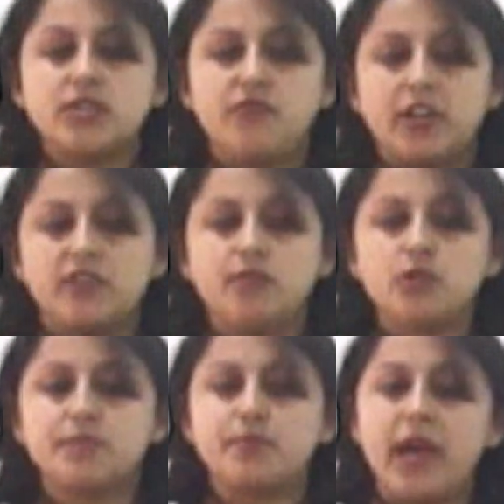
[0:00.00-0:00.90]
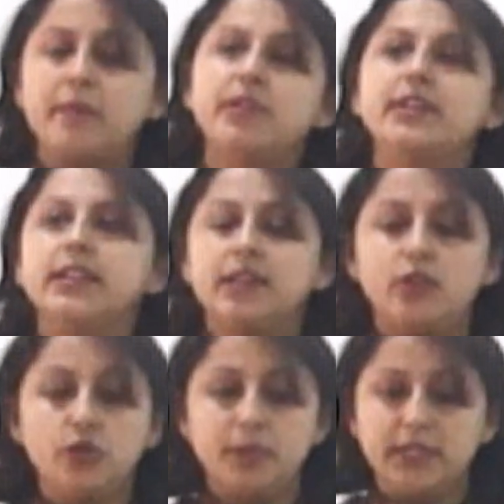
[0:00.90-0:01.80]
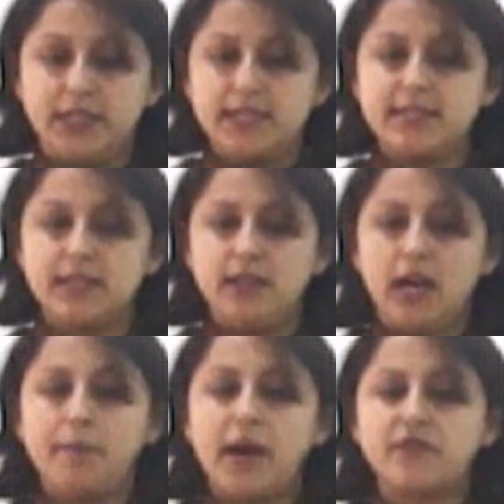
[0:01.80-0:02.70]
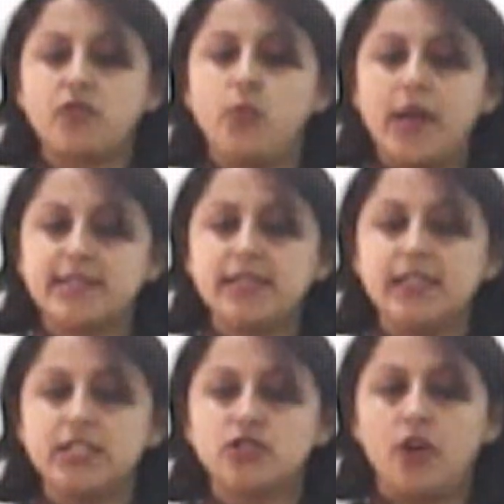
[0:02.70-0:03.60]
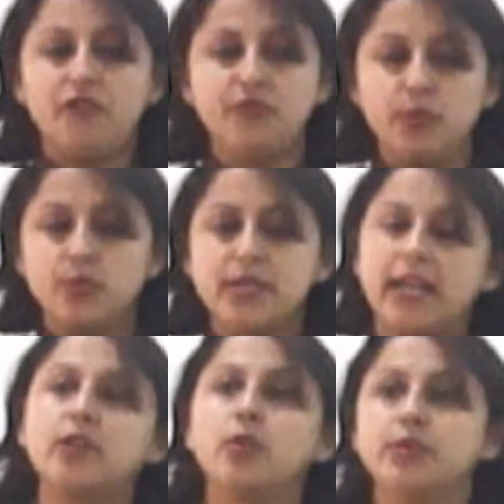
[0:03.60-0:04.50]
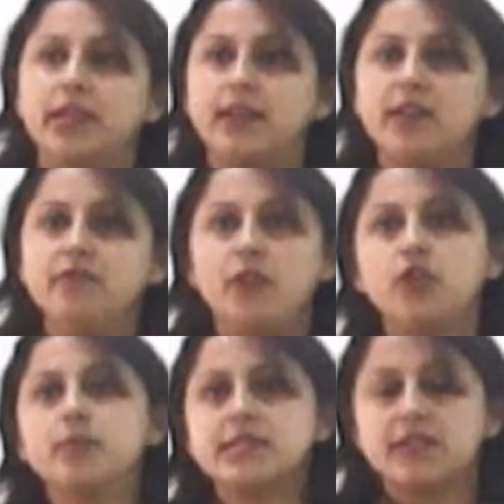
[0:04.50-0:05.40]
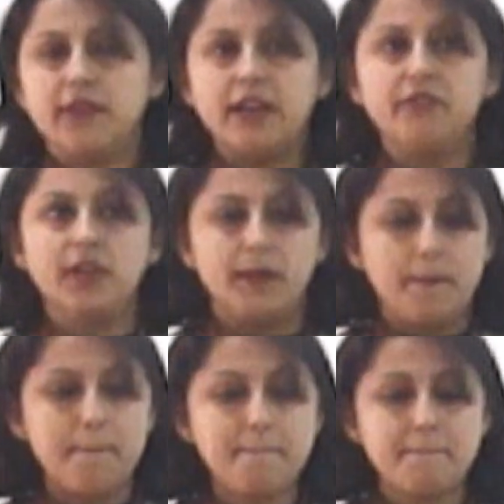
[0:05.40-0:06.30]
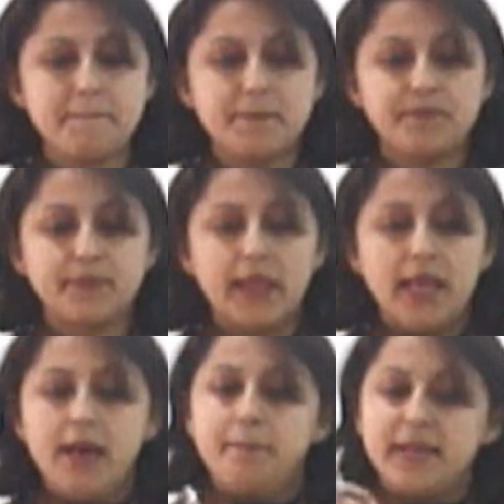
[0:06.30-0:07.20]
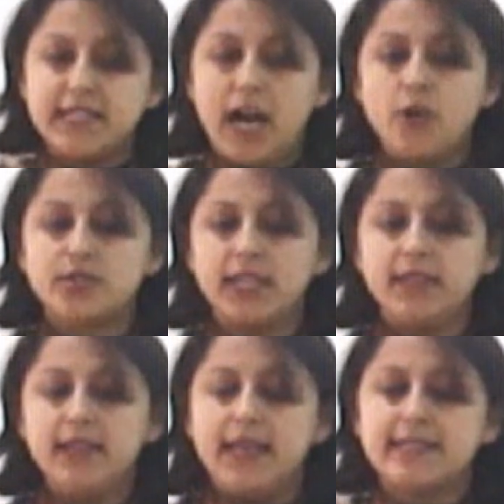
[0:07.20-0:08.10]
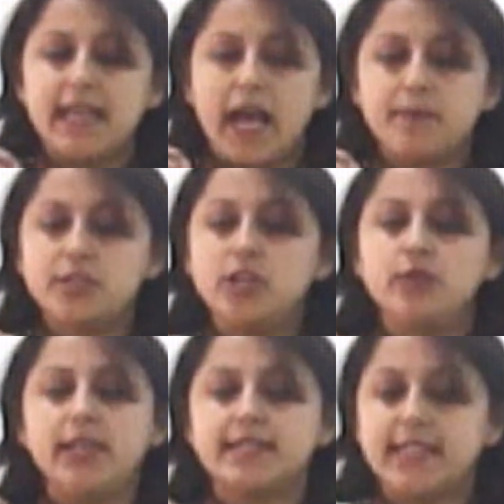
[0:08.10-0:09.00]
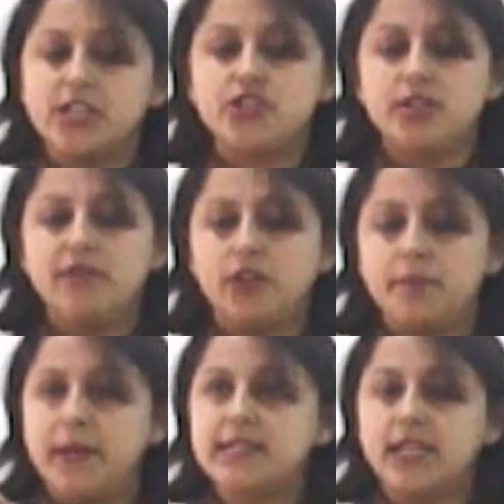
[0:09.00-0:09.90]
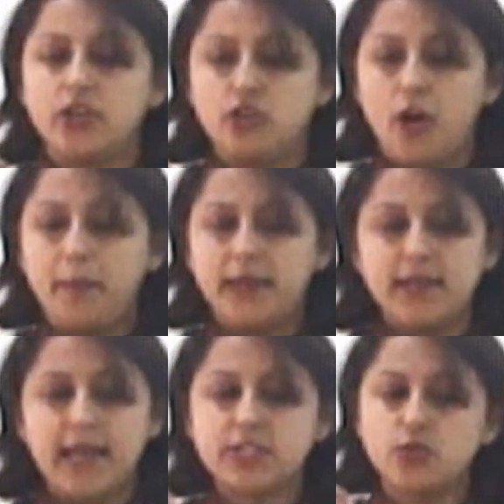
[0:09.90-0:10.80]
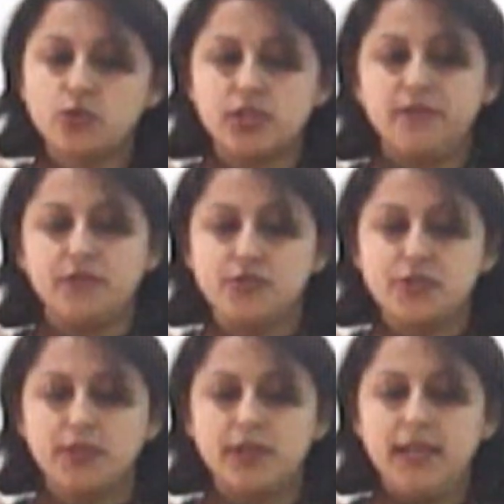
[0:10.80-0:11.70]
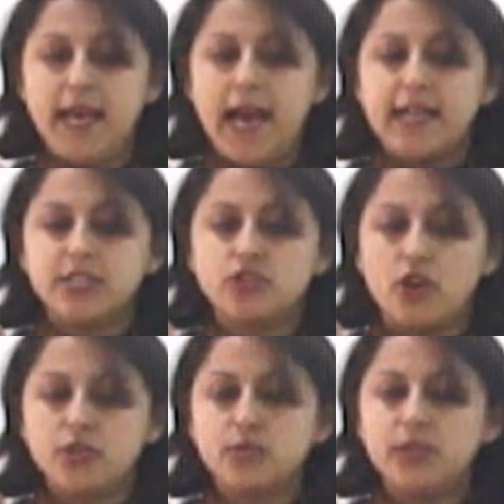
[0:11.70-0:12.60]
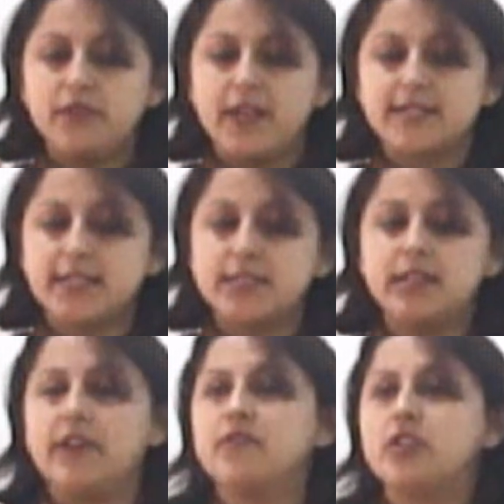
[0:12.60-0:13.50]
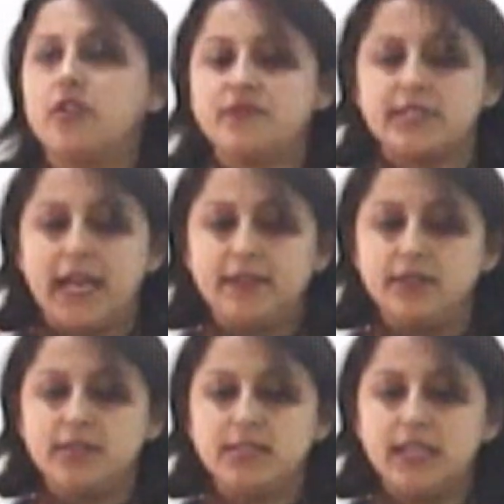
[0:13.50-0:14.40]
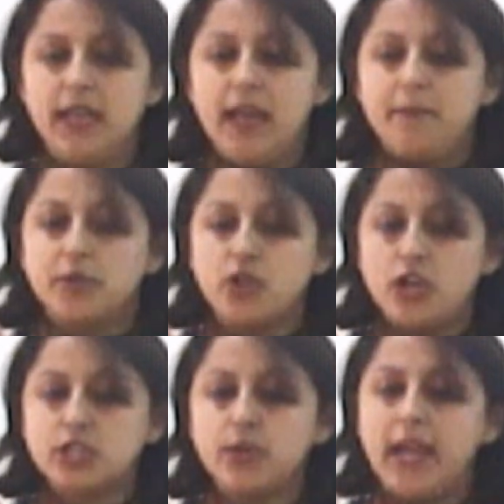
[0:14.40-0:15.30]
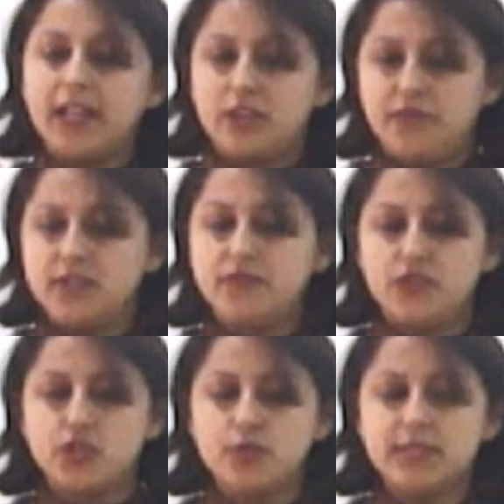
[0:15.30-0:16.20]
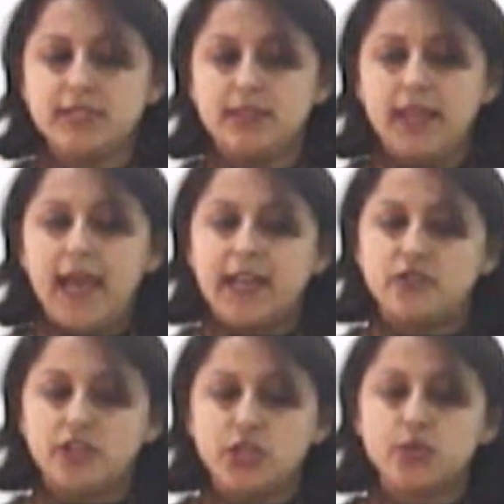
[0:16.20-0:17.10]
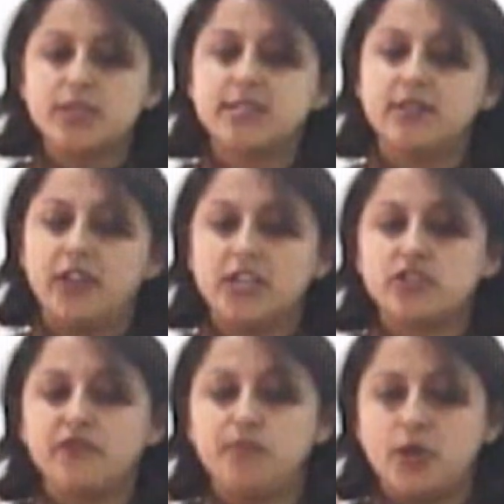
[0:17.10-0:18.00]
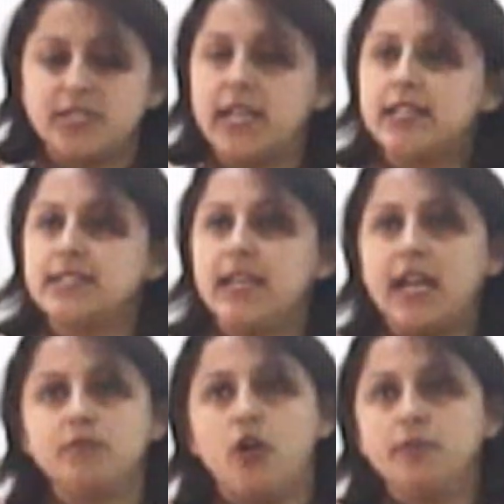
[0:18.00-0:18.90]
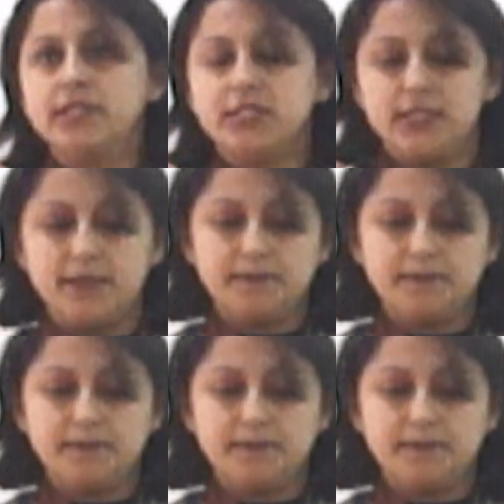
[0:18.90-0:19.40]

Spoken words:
is one of the most primary human needs, apart from vital needs of food and clothing for human survival. Better housing is absolutely essential for a better economic and social future, and it not only raises the level of standards, but also health of individuals and reduces the rates of mortality and morbidity.